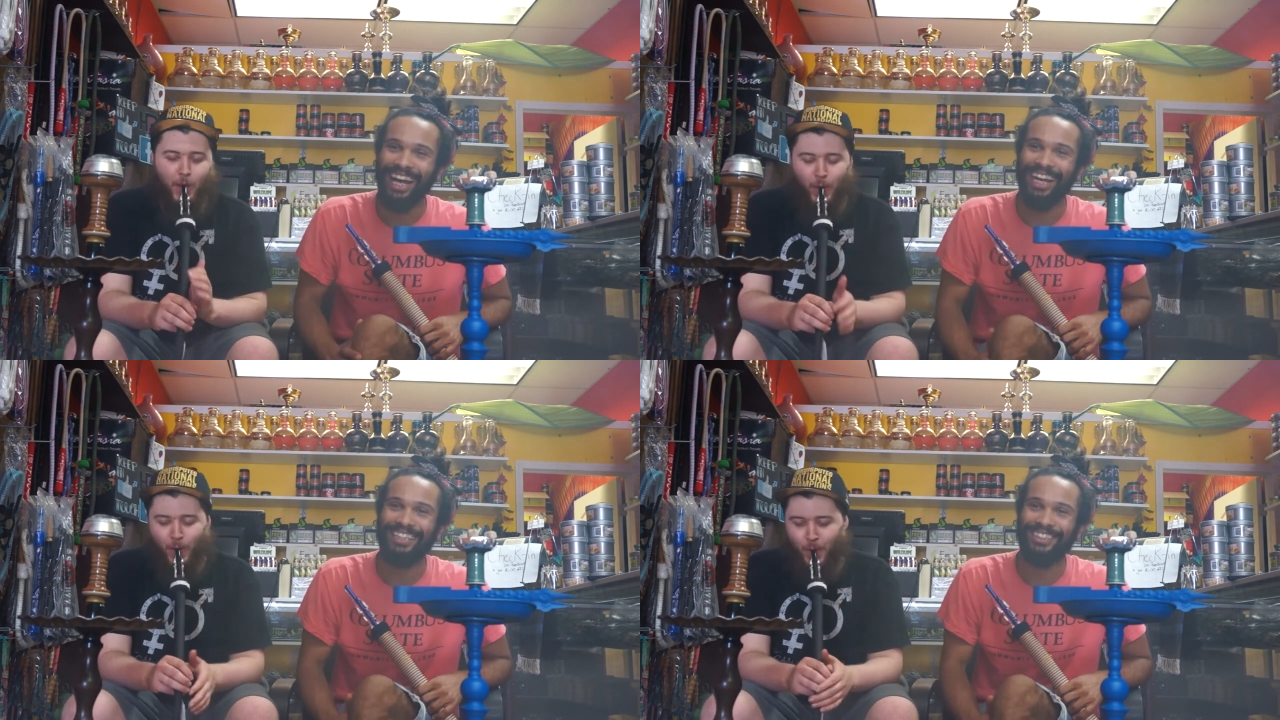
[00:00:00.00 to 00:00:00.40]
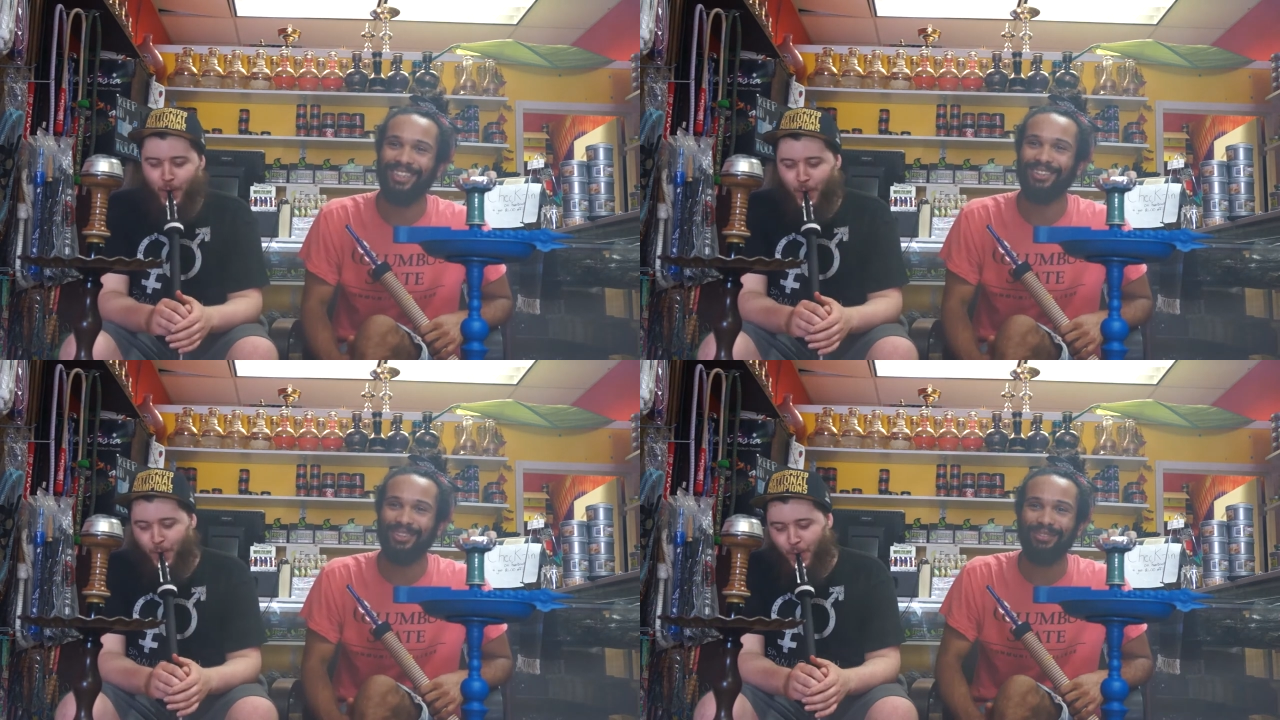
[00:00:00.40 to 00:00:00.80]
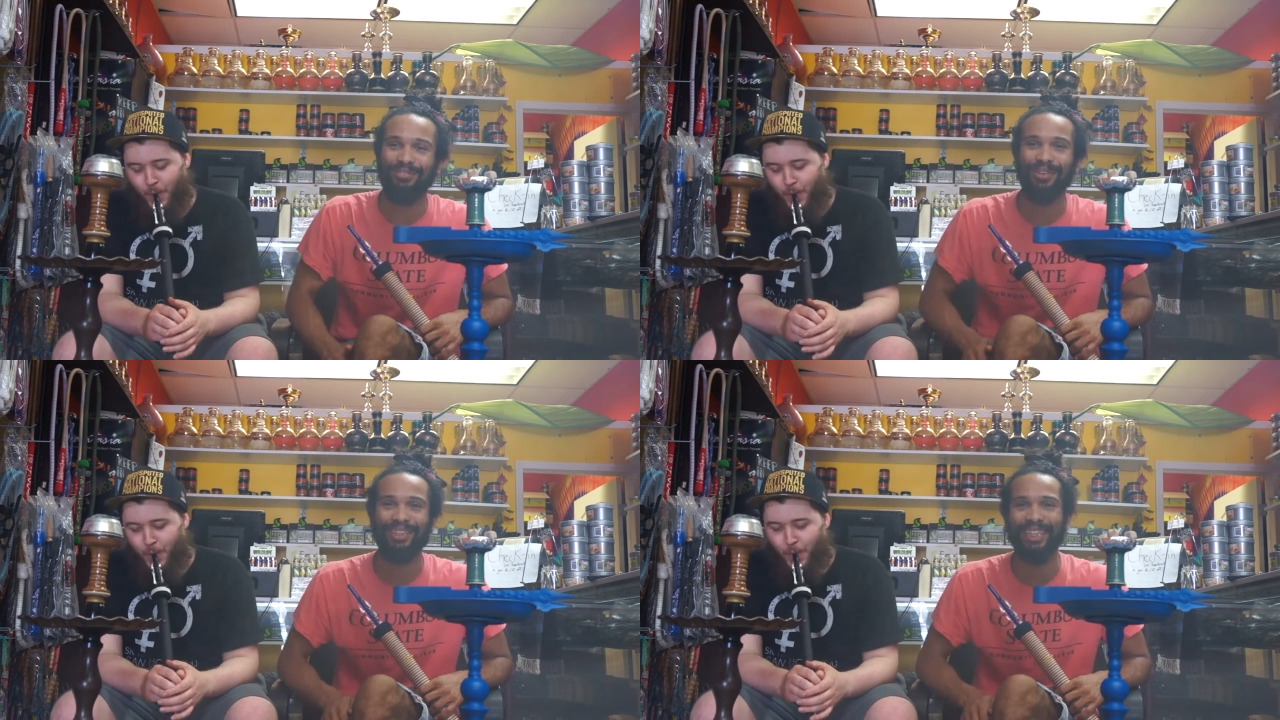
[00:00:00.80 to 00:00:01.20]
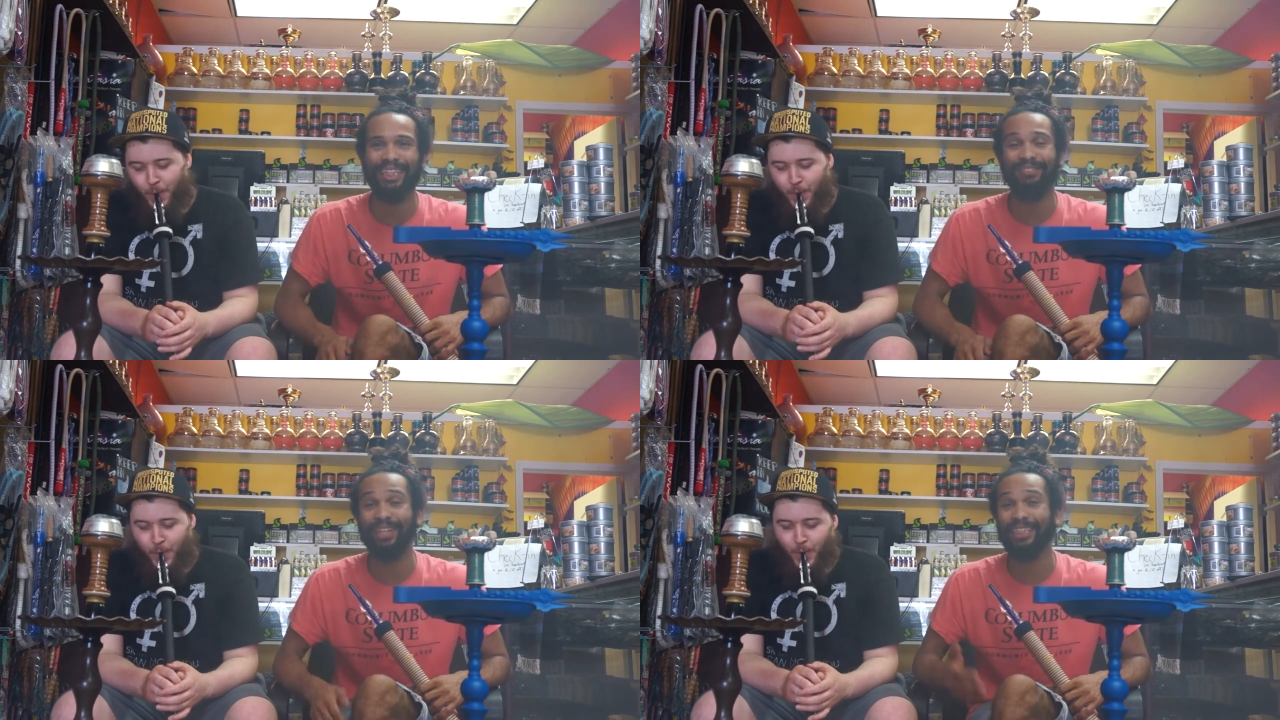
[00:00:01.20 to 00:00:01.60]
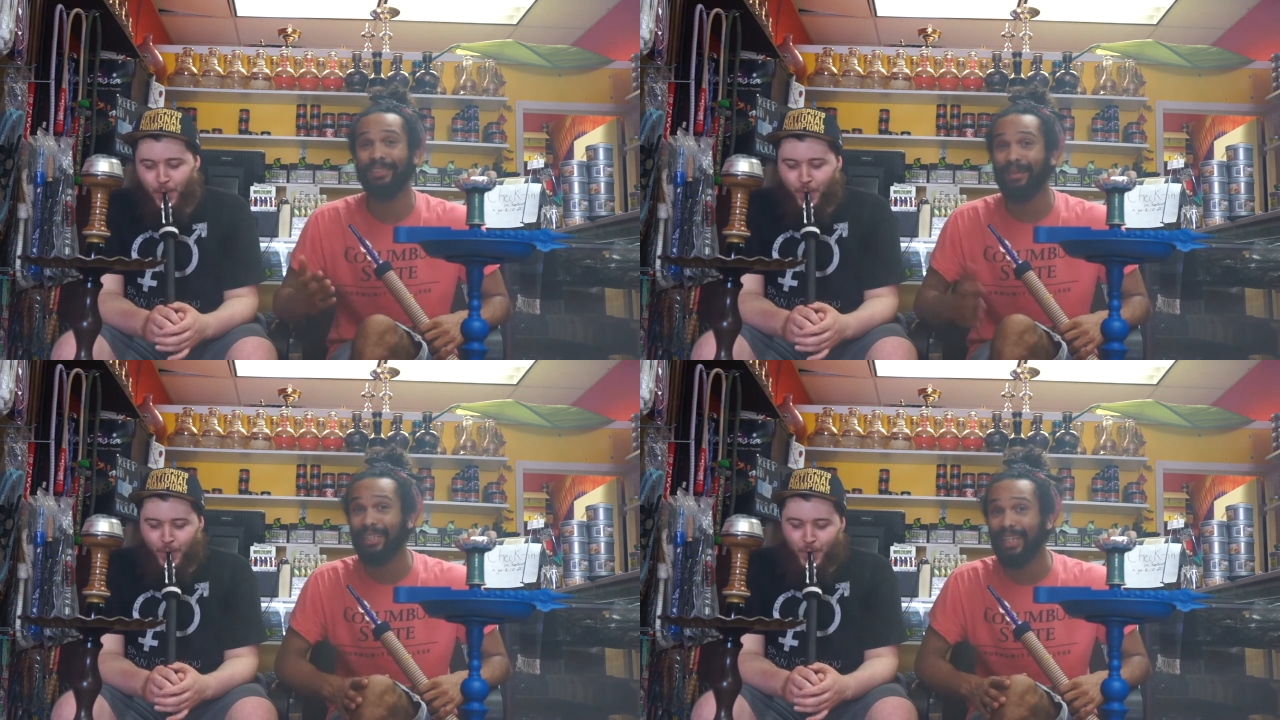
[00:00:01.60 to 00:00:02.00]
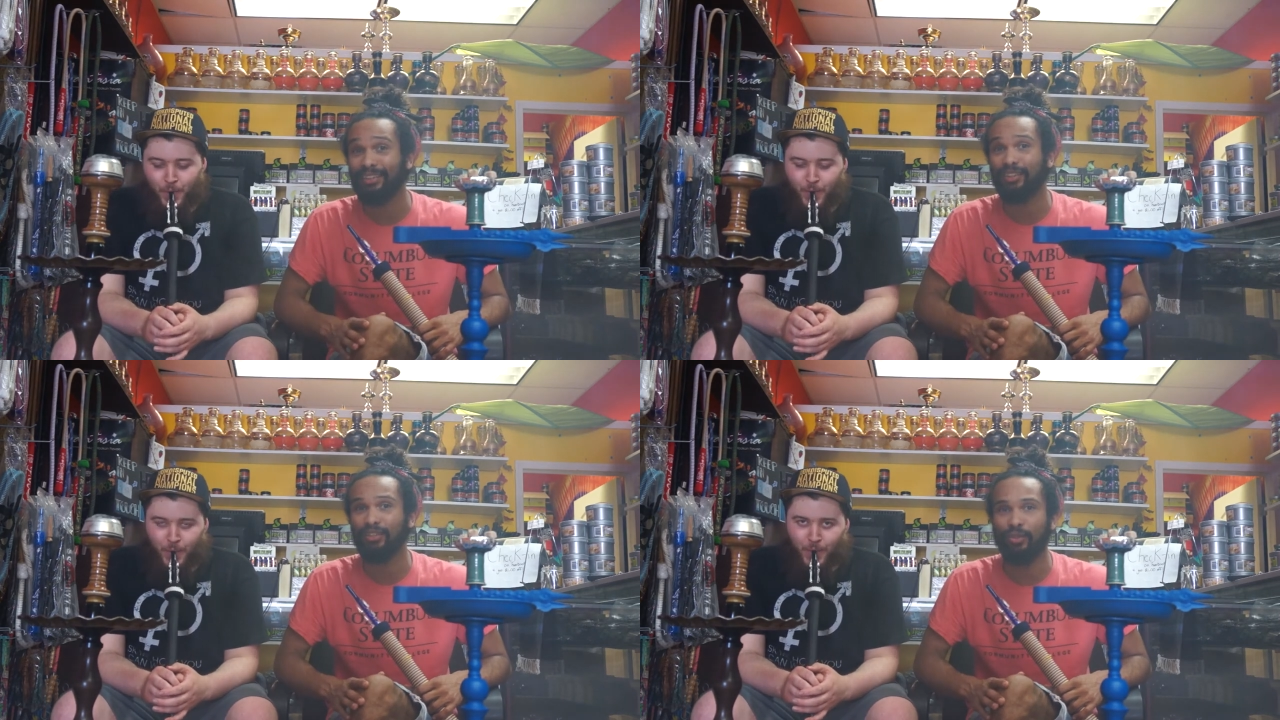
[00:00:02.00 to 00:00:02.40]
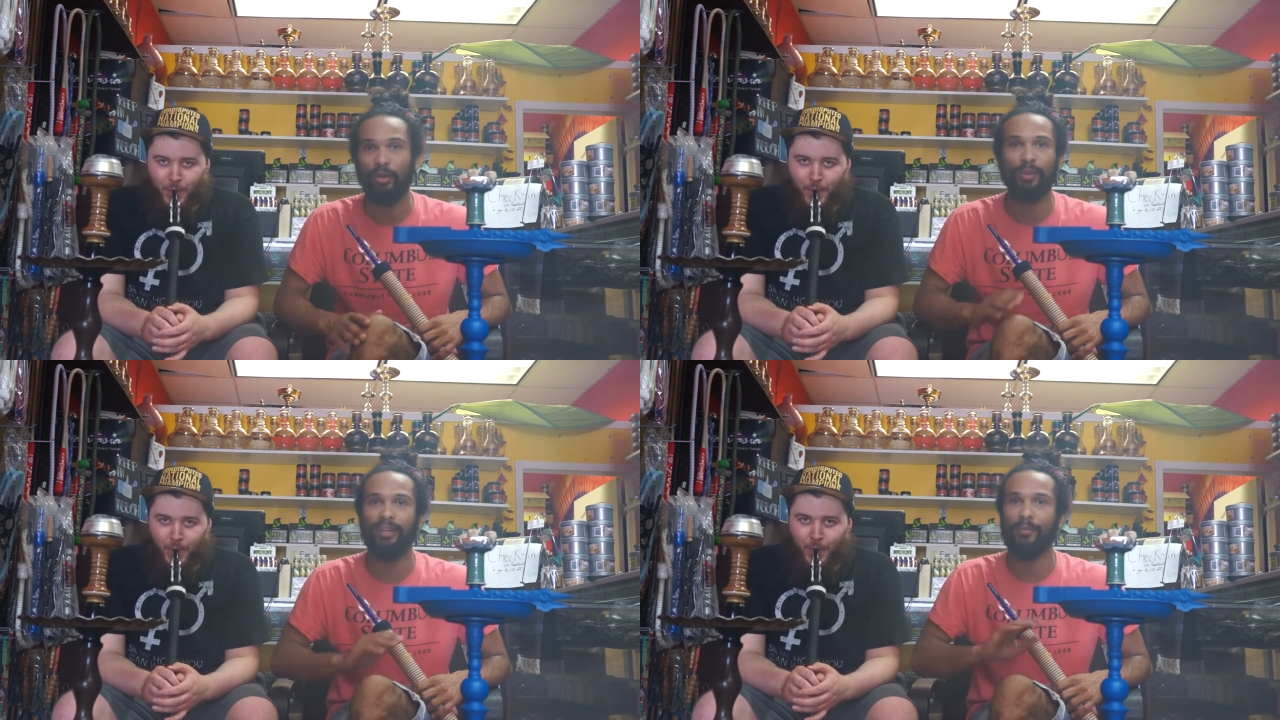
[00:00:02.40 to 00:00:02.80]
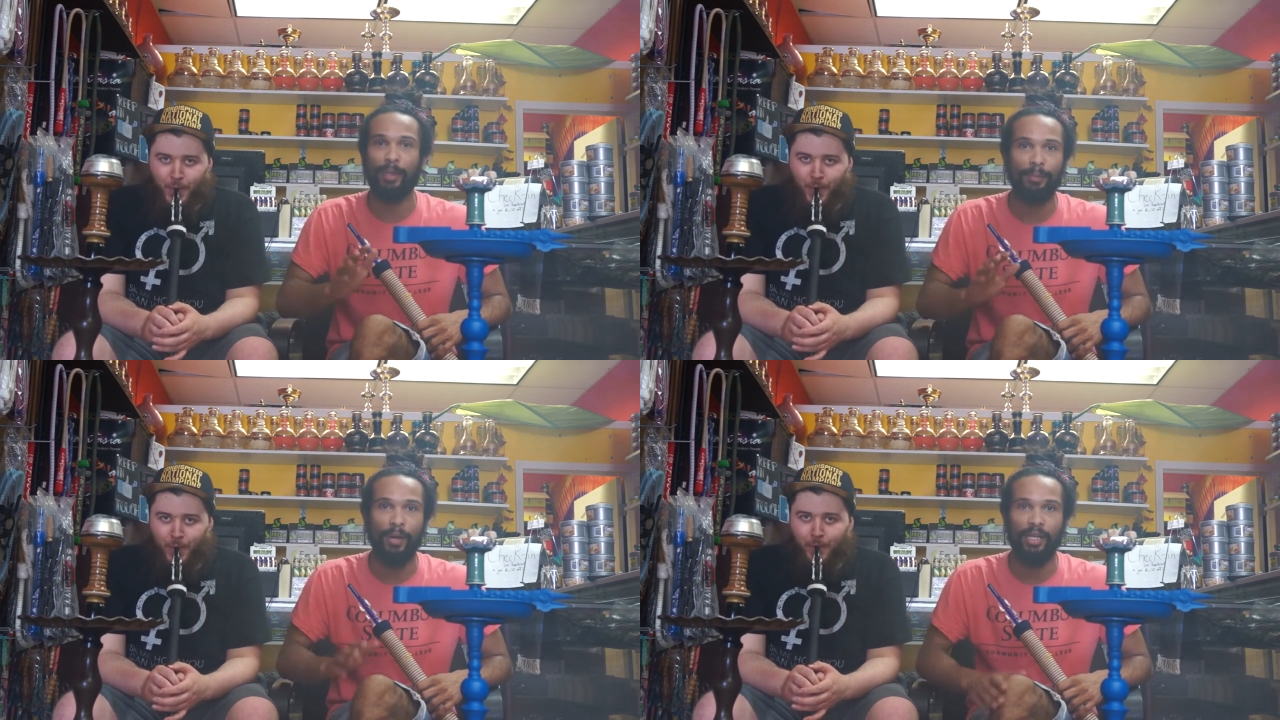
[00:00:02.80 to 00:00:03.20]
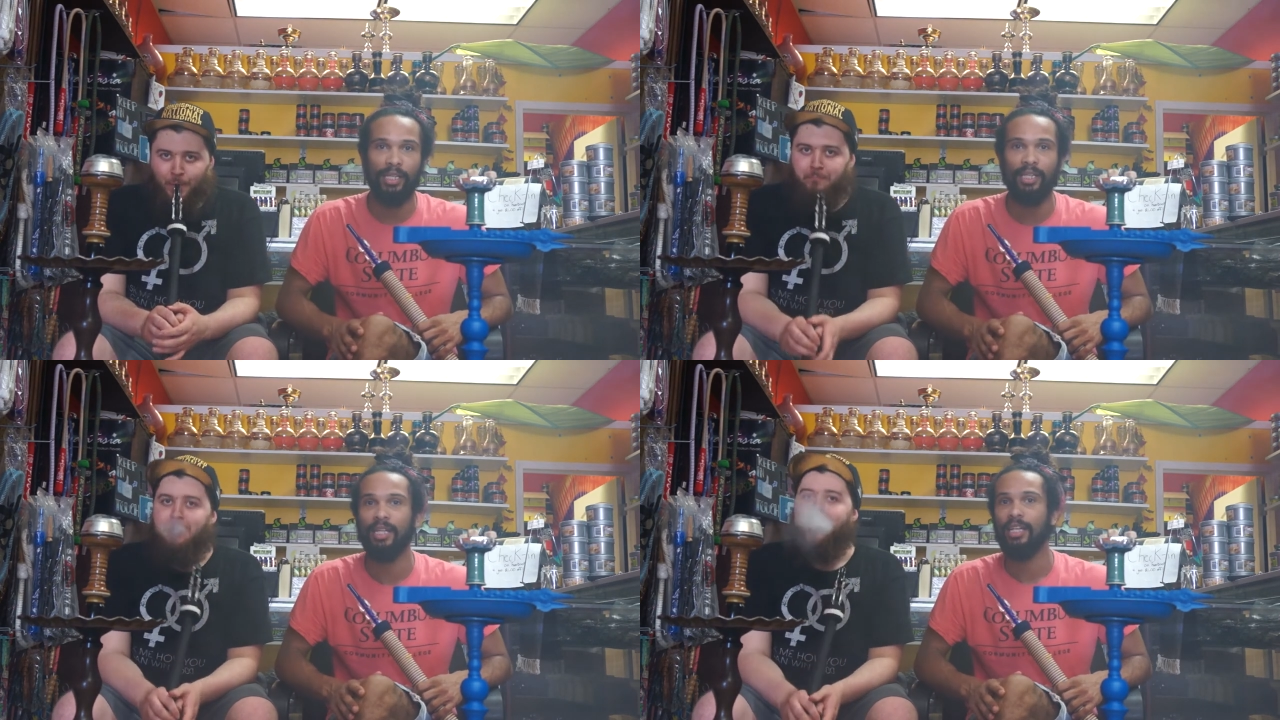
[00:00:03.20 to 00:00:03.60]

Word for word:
Speaker 1: Uh, so June 14th, if you guys can make it out to the store, we're going to have a big party.